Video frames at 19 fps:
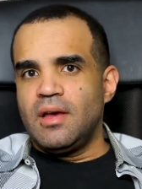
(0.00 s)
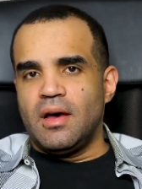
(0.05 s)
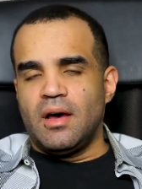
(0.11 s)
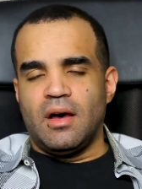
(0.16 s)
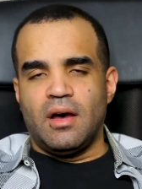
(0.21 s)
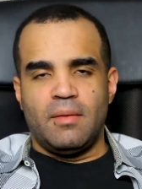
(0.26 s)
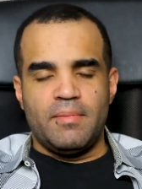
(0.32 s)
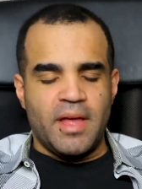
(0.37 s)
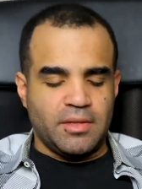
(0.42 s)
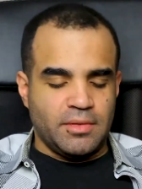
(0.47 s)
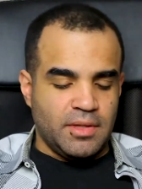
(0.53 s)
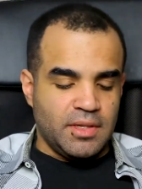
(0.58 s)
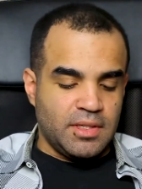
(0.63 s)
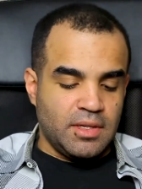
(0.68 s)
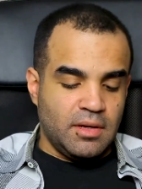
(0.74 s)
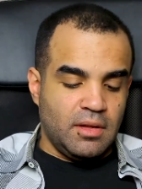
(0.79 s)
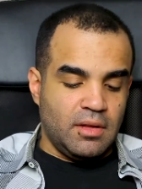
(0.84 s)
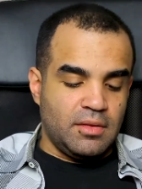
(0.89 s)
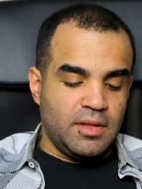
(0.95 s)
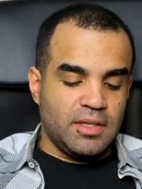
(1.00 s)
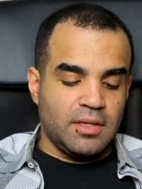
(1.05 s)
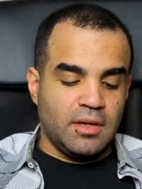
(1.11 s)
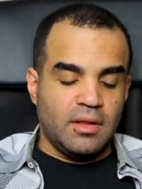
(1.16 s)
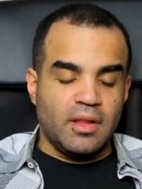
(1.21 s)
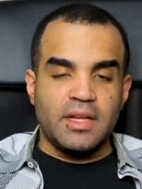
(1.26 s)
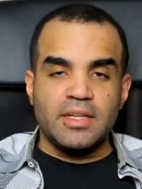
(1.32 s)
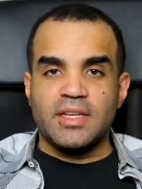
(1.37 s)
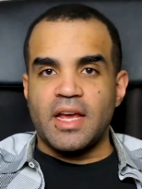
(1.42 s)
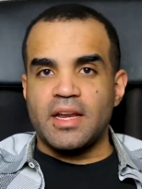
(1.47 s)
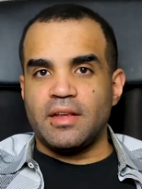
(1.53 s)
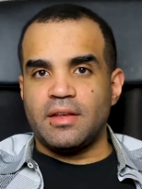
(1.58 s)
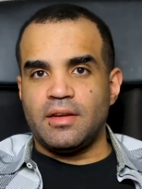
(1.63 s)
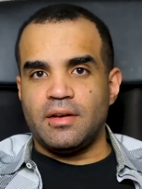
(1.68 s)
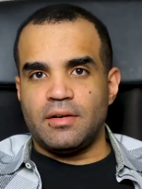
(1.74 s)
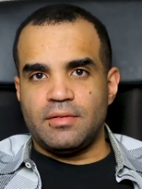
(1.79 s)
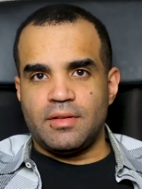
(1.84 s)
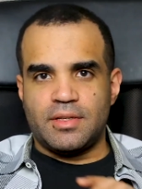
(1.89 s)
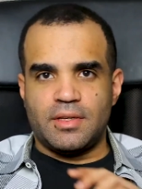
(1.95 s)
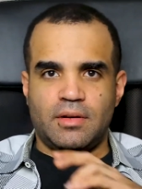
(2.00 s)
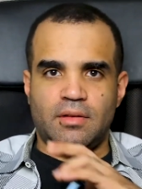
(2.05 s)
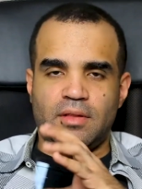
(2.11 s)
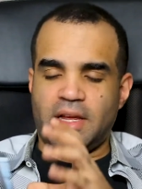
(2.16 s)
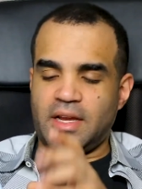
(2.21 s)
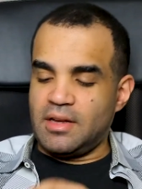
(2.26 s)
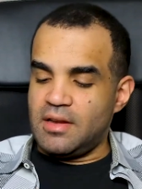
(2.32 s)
That's what this little antenna here, this little like